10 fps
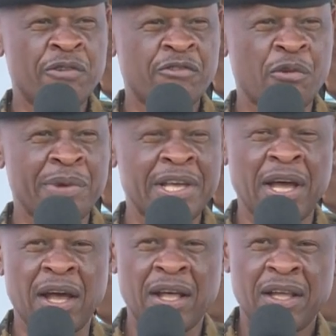from
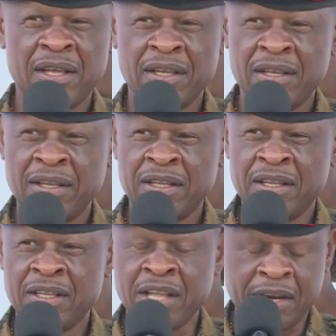here.
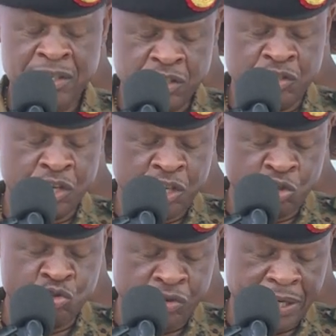The rest is
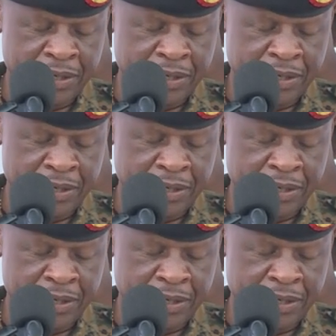history.